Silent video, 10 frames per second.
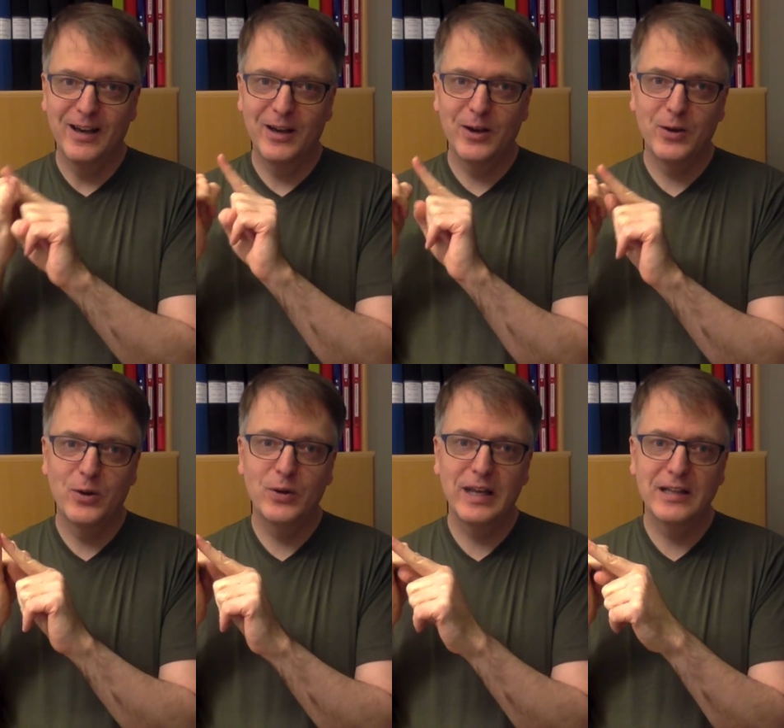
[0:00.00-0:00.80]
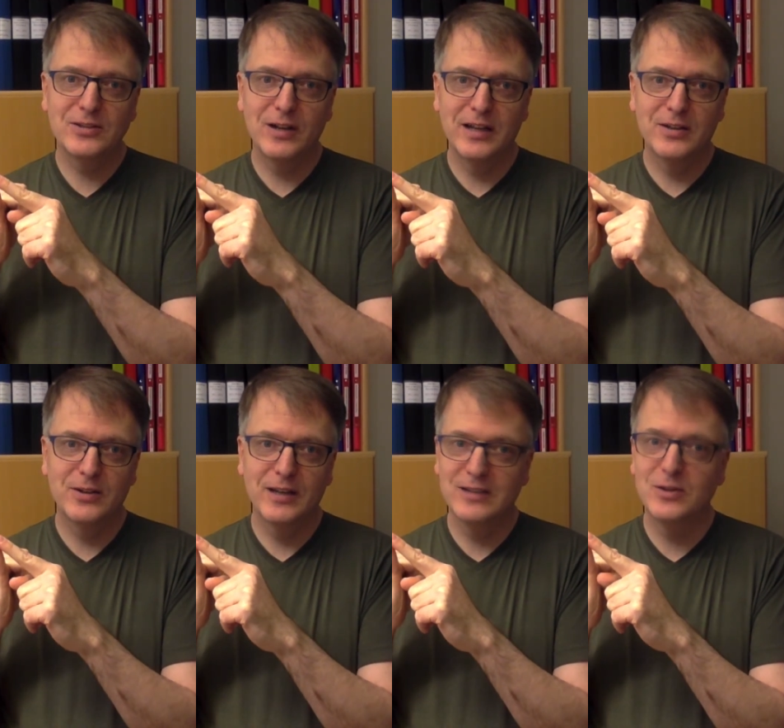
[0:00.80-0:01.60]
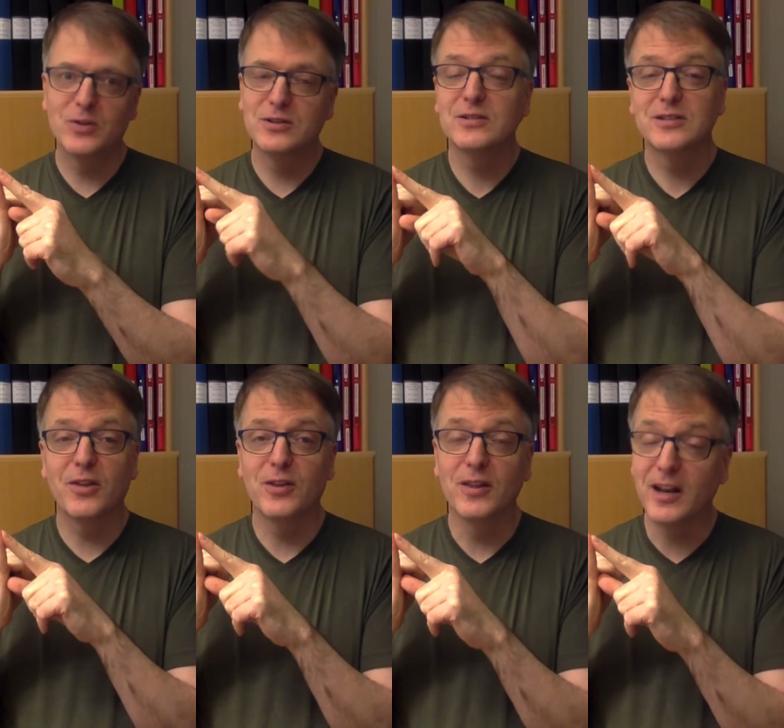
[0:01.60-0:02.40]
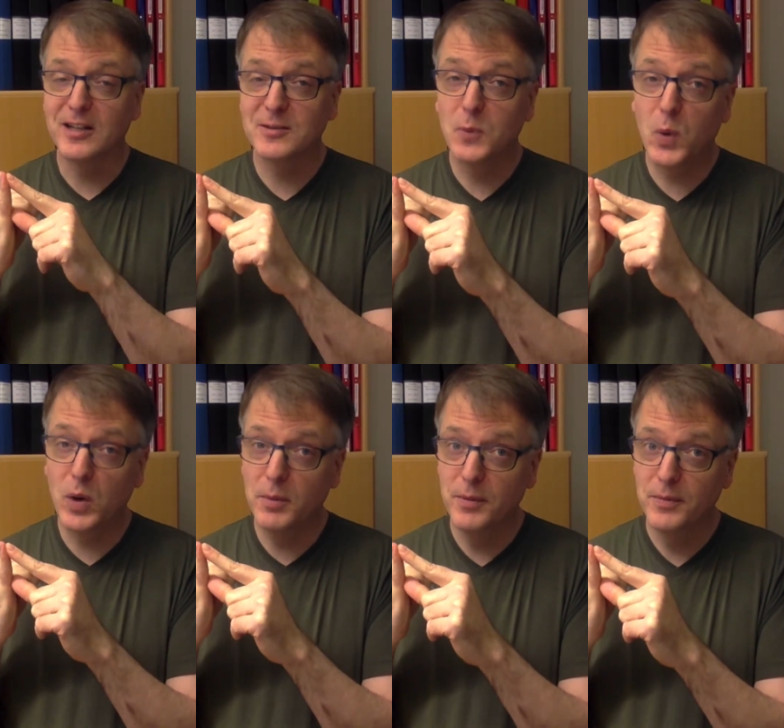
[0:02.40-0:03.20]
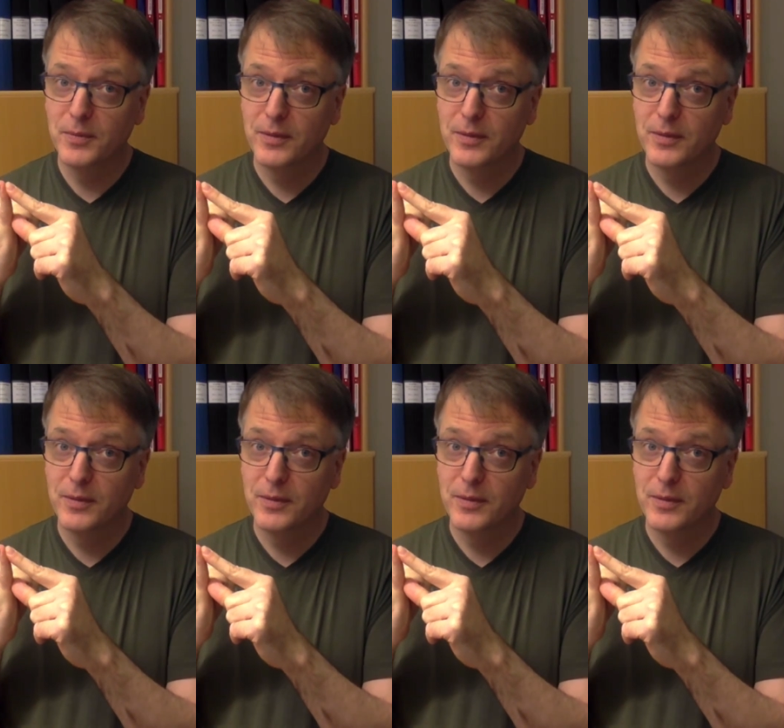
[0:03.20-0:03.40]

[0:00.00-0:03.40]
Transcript: a good insulator is not something that is warm,